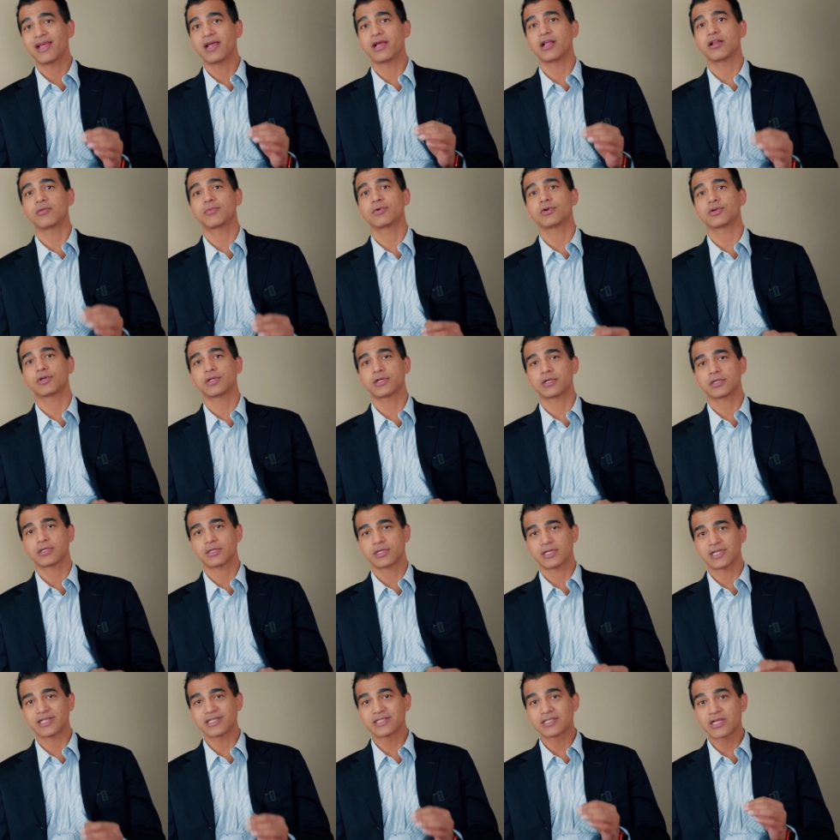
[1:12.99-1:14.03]
Alberta
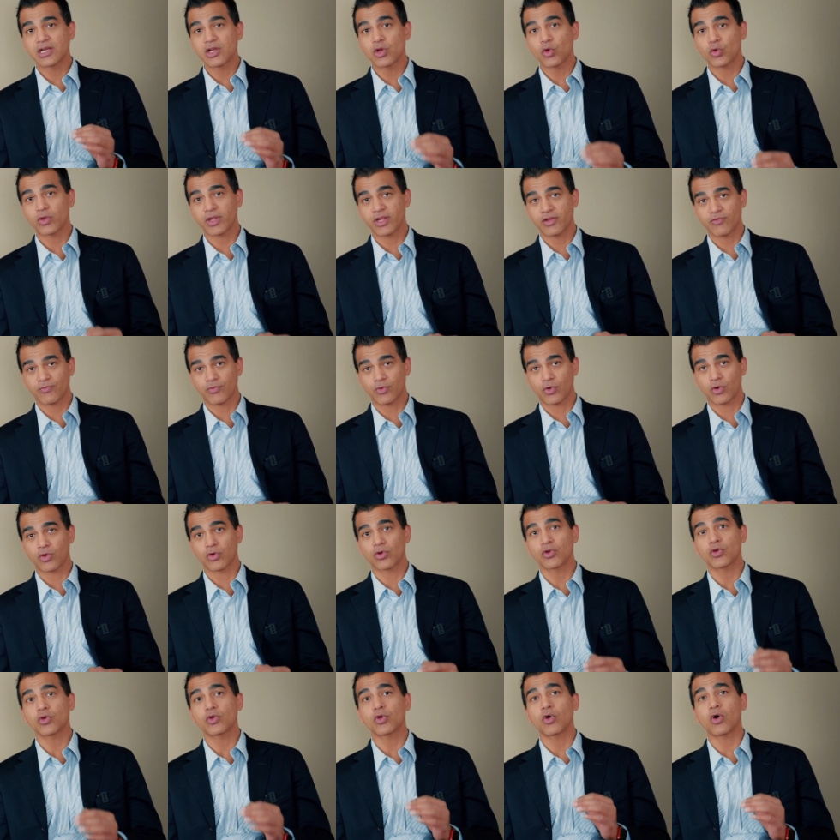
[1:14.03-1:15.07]
is looking for
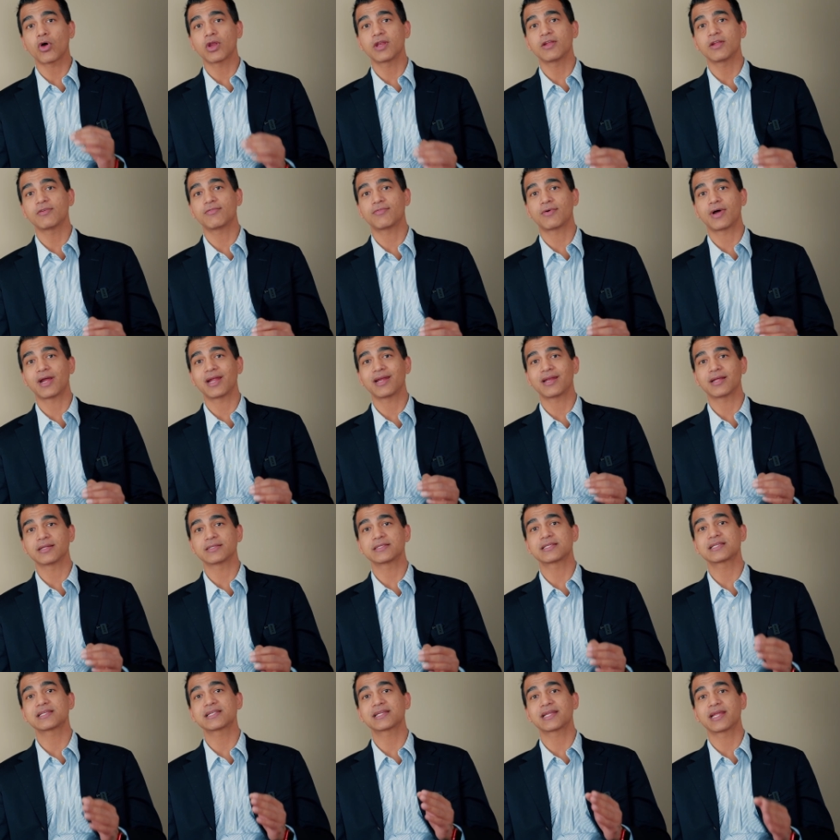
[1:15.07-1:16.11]
qualified and
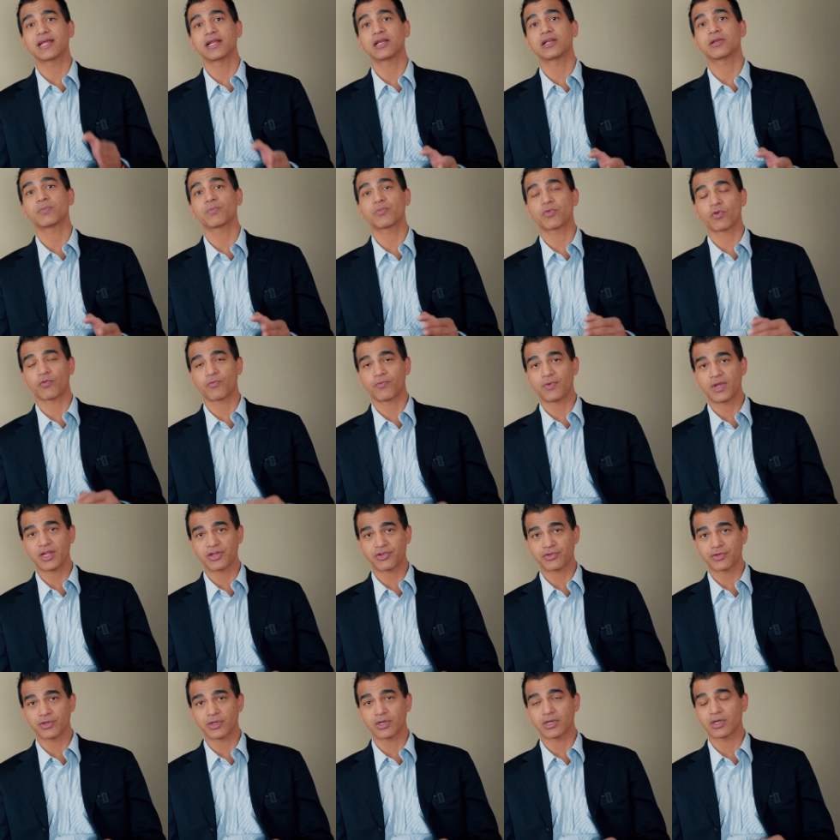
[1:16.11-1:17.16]
skilled
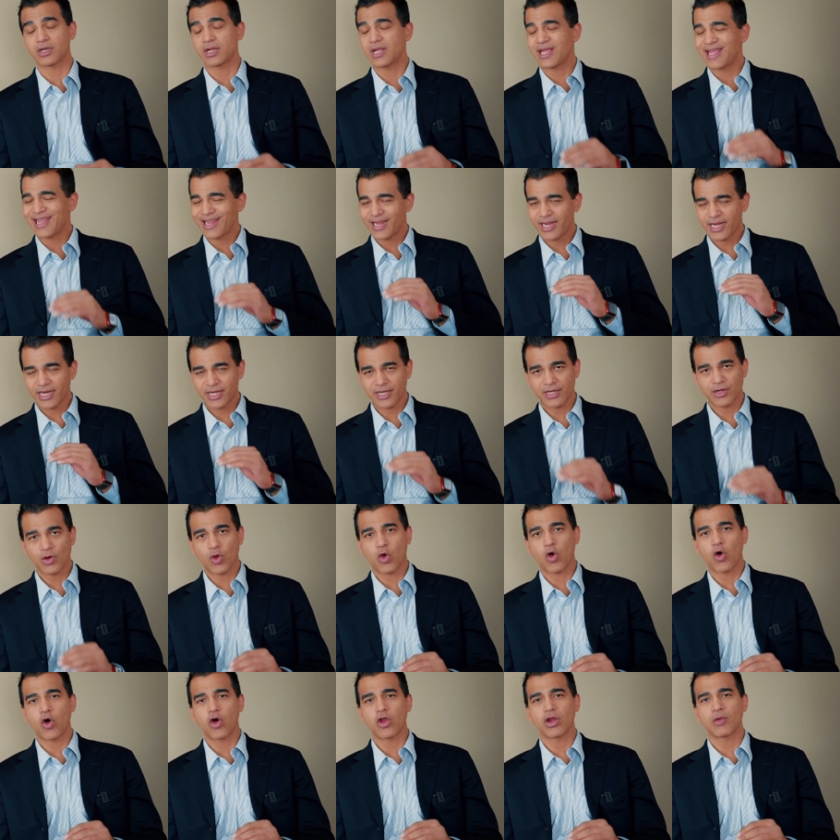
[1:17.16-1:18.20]
professionals in
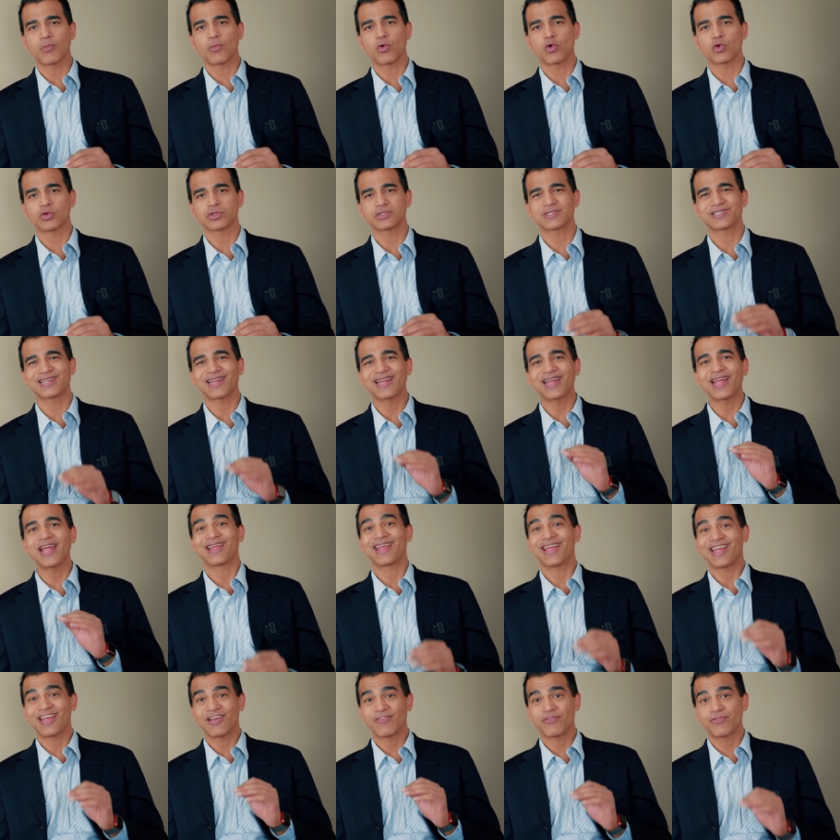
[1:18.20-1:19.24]
almost
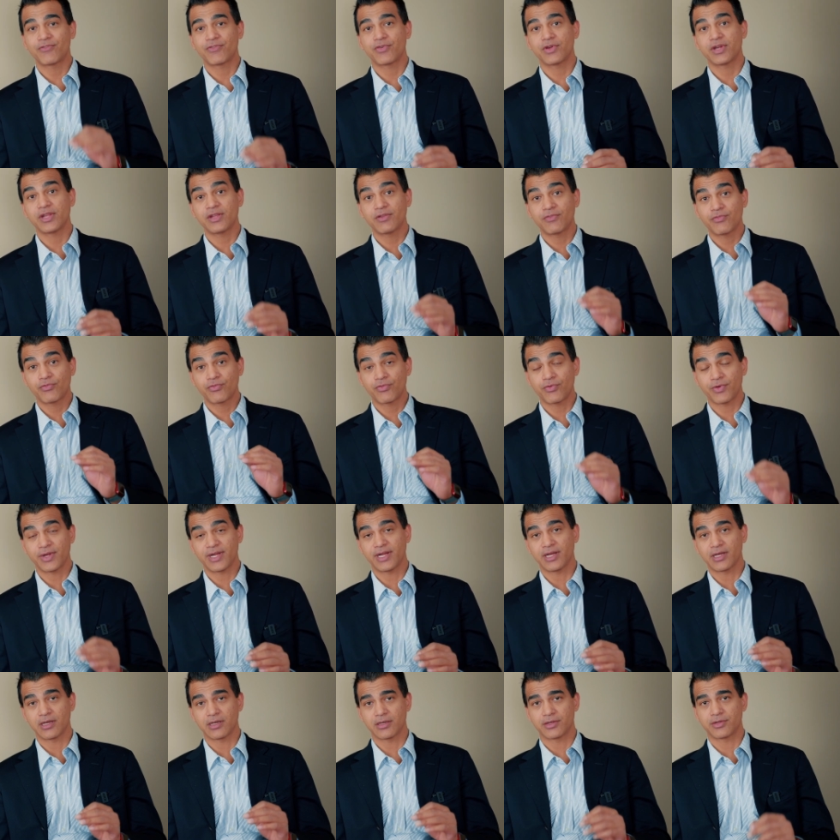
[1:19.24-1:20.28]
every
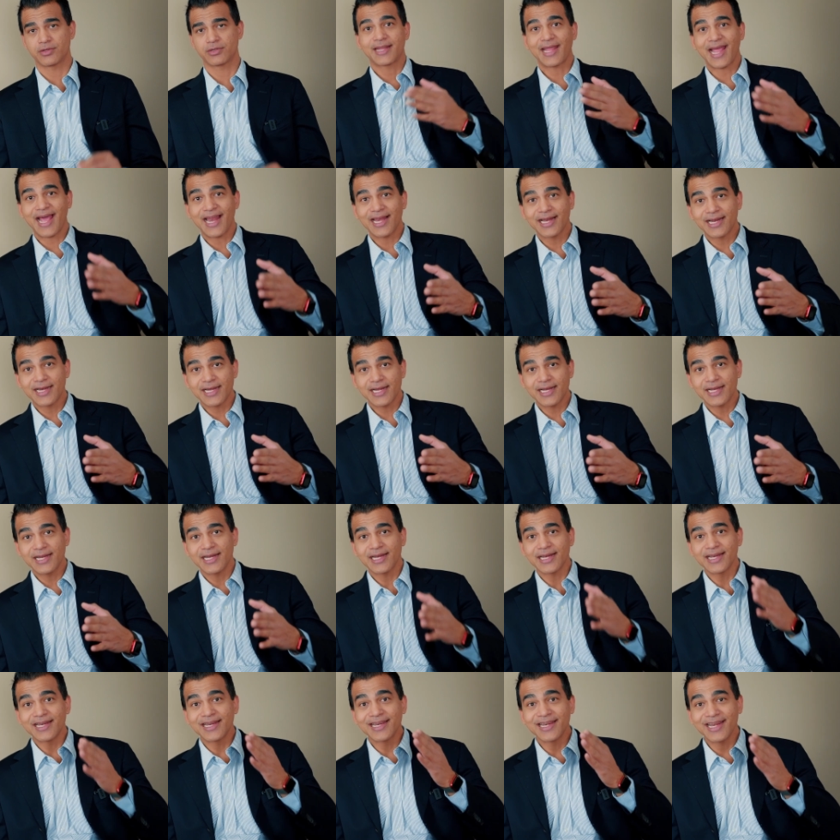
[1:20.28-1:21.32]
field. Calgary
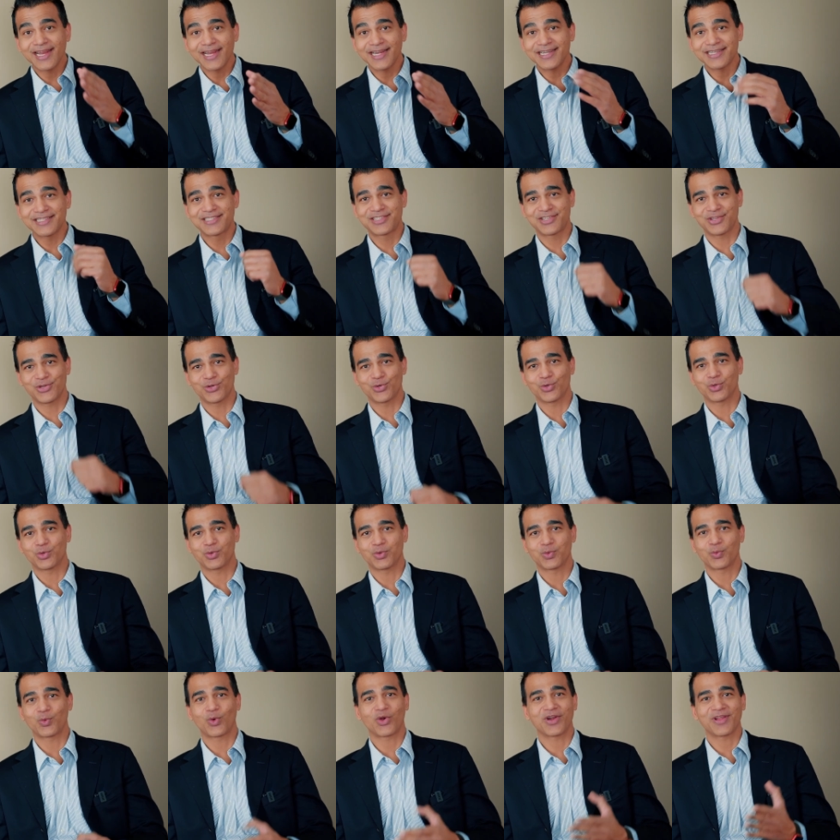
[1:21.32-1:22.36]
needs
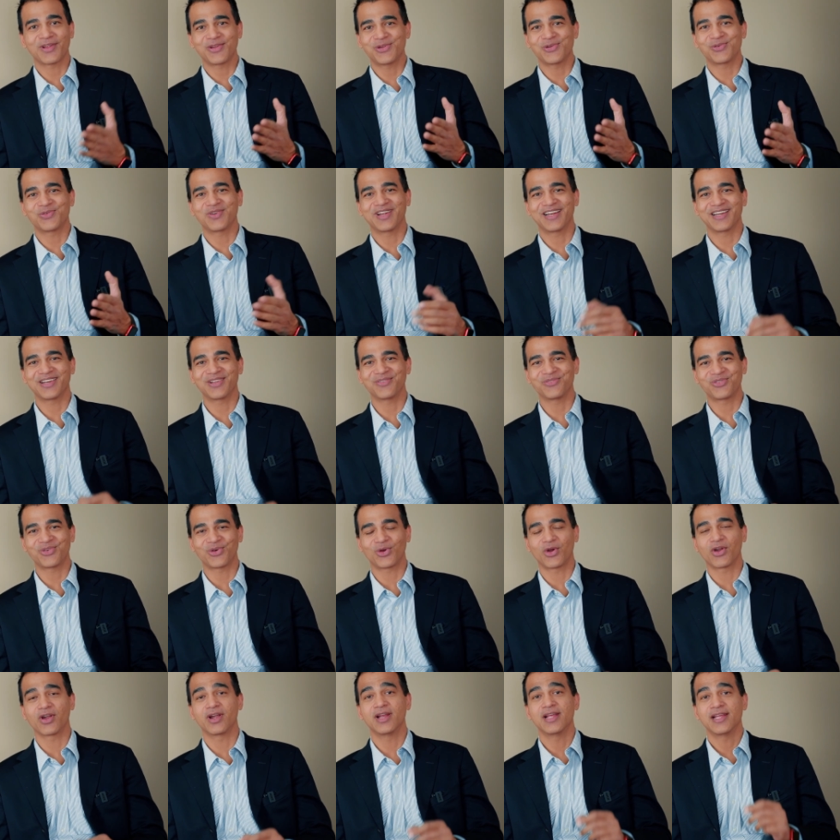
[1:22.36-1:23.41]
you. What are you waiting
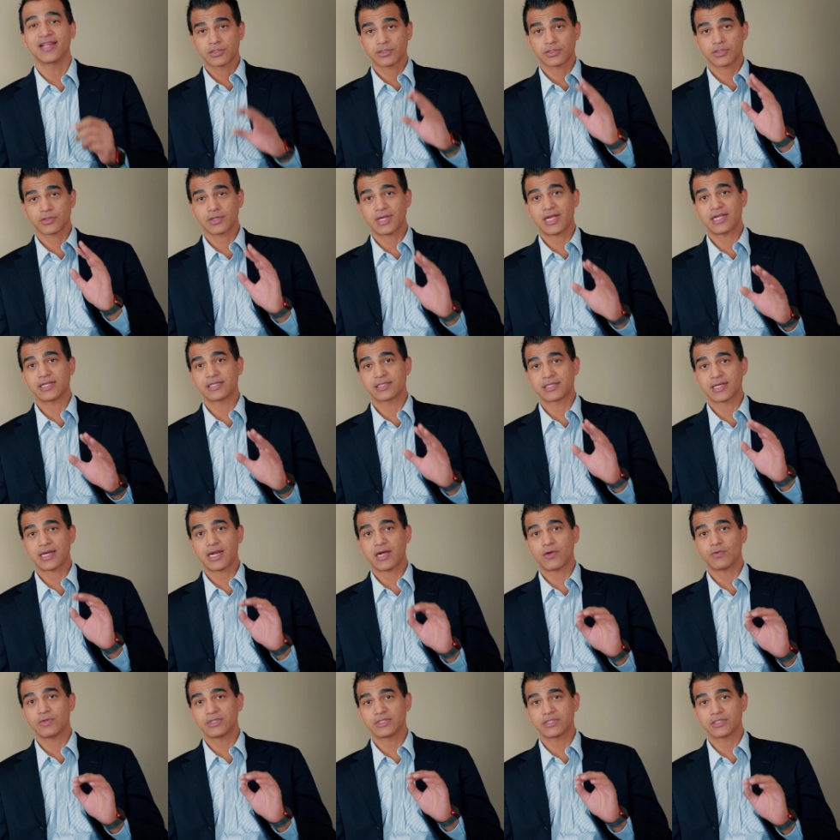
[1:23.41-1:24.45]
for? So guys,
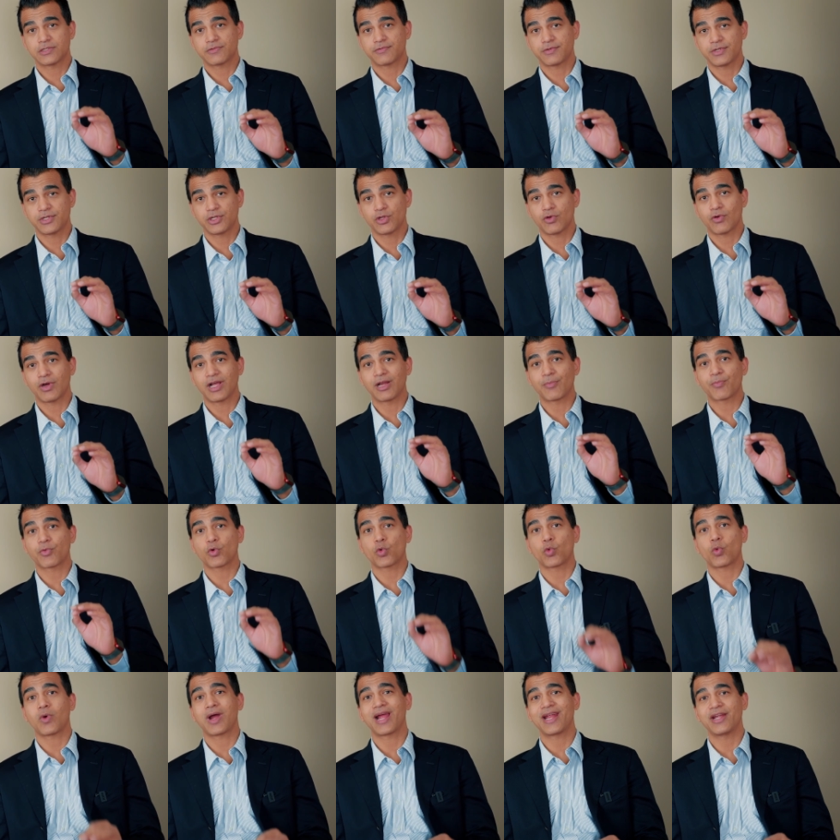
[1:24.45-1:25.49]
now in this video, I'll
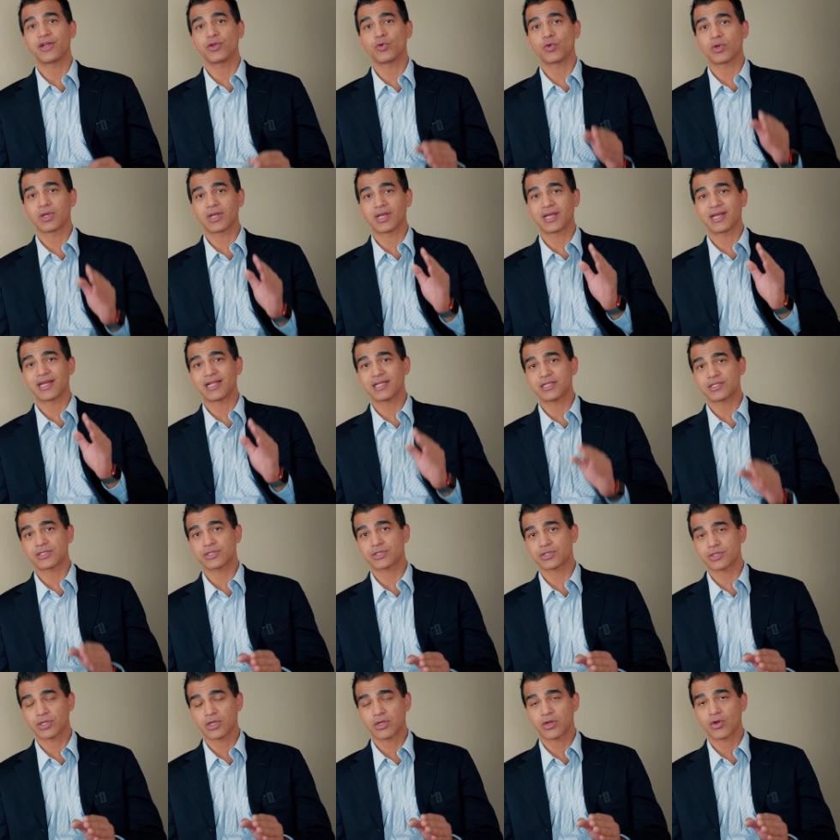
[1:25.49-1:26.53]
provide you a
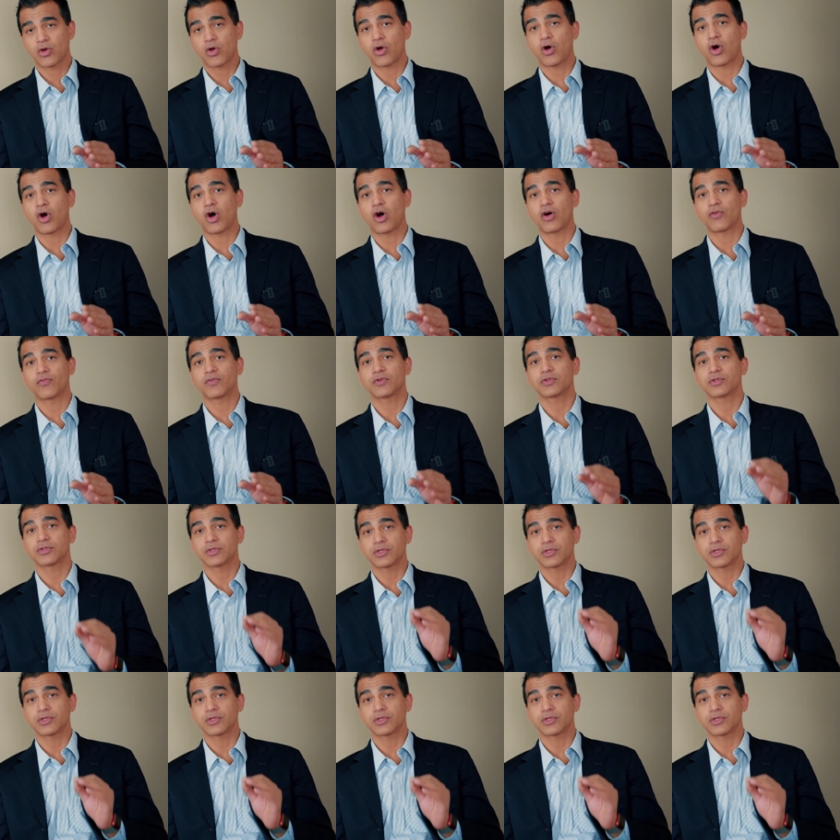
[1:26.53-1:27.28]
list of